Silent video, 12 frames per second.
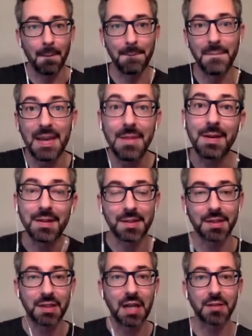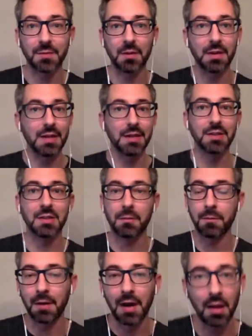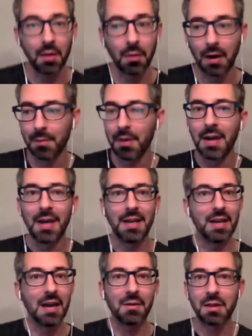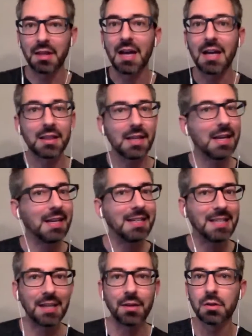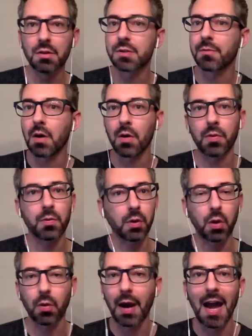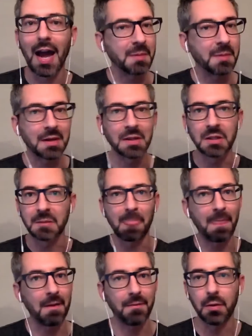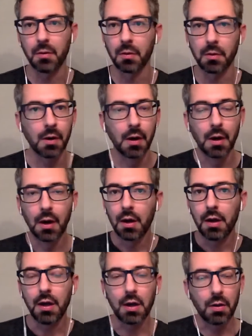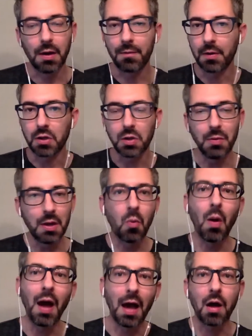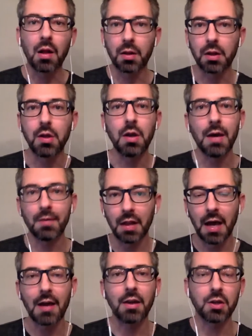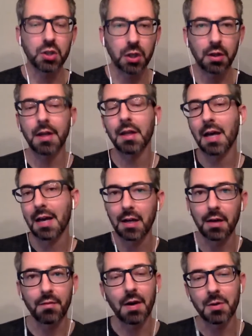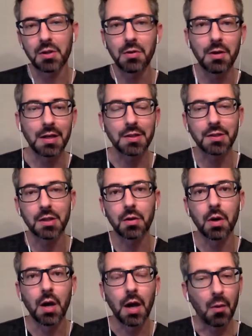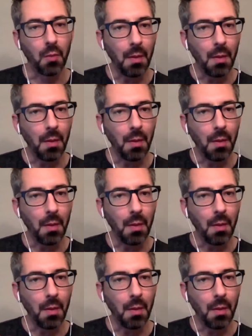me be successful, is the follow-up, not letting deals fall through the cracks. Because if you're doing well, you're juggling a lot of opportunities. So, at what